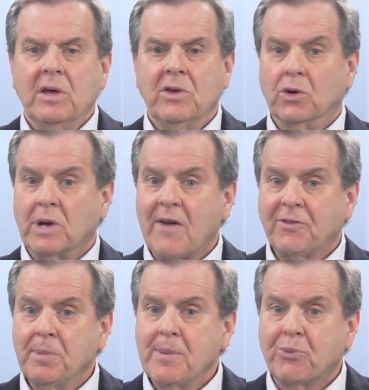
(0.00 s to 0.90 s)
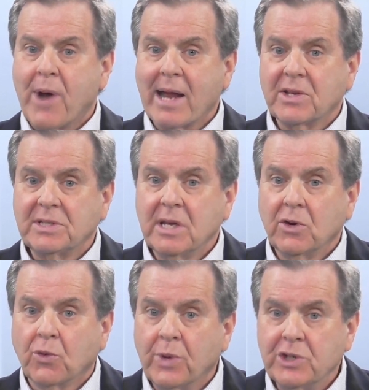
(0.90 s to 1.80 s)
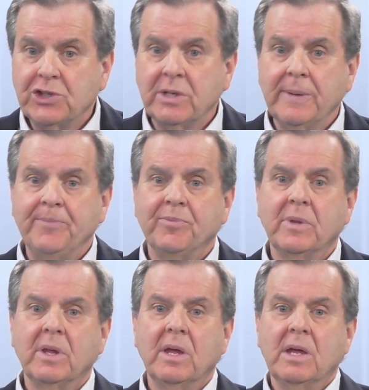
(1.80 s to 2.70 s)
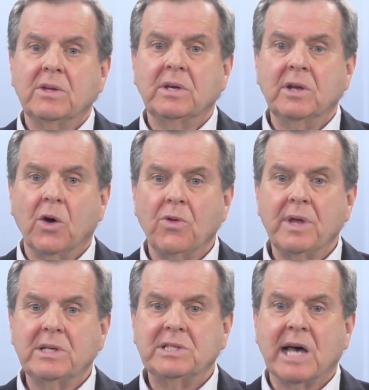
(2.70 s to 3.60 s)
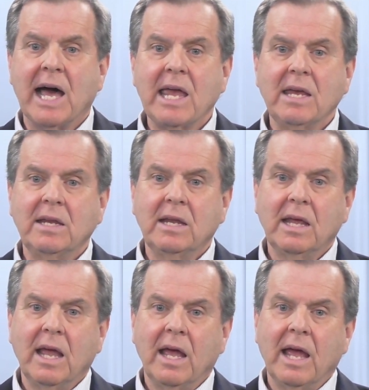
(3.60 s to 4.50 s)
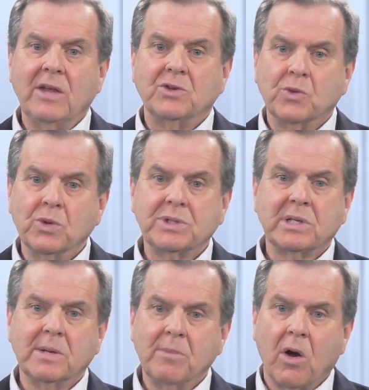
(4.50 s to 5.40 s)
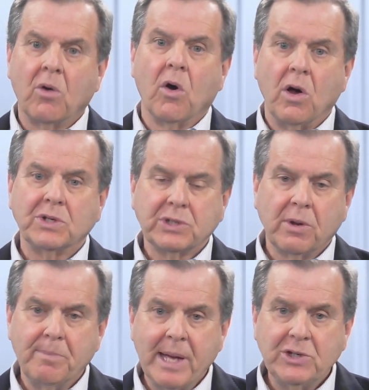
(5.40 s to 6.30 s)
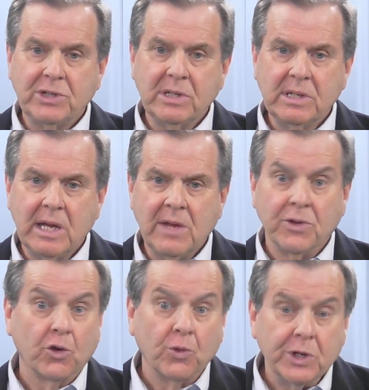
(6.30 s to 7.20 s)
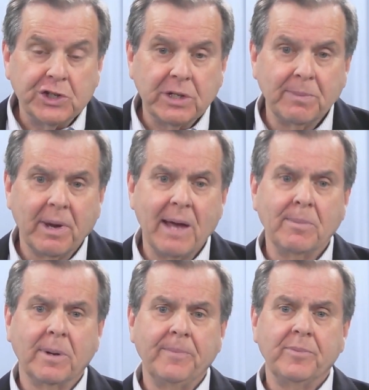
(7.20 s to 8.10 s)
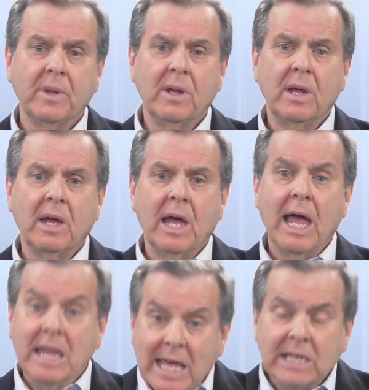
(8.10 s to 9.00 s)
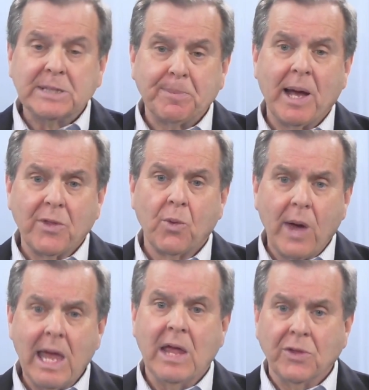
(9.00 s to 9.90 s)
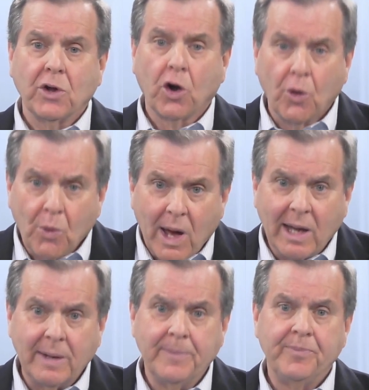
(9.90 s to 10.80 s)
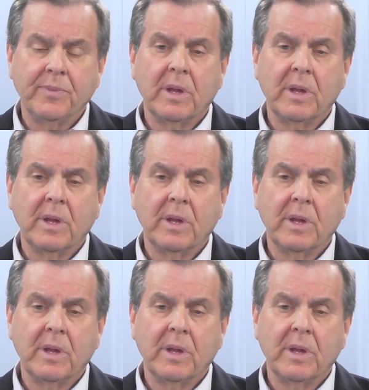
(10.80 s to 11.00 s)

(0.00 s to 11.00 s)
You don't have to be a practicing Christian to know that Zion and Jerusalem are also mentioned in the Christian Bible. And yes, by the way, in the Quran,